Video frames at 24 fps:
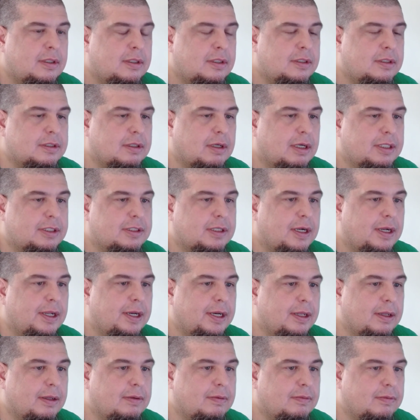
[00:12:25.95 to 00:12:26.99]
so I try
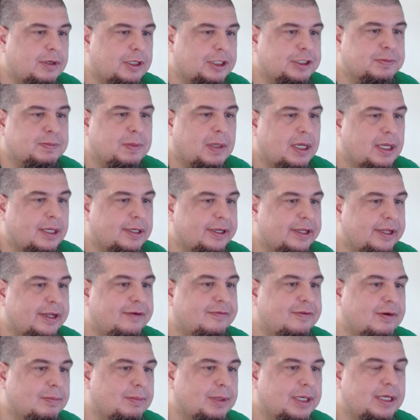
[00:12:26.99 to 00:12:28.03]
to respond to
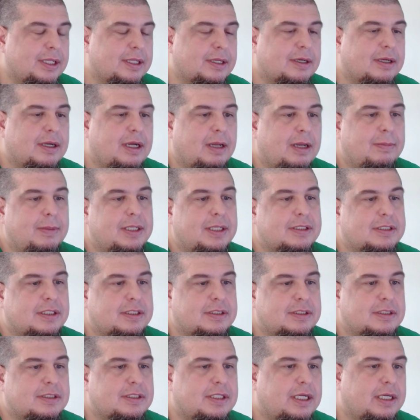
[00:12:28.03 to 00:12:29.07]
everybody that comments, because
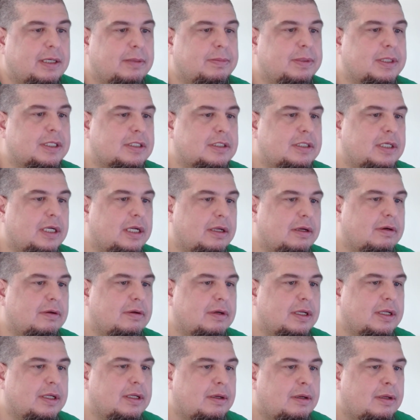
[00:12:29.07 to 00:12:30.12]
it's not a big channel,
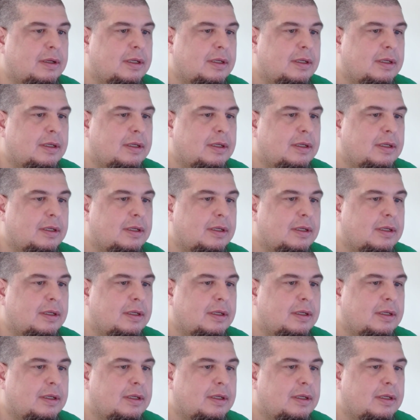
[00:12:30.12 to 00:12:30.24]
and I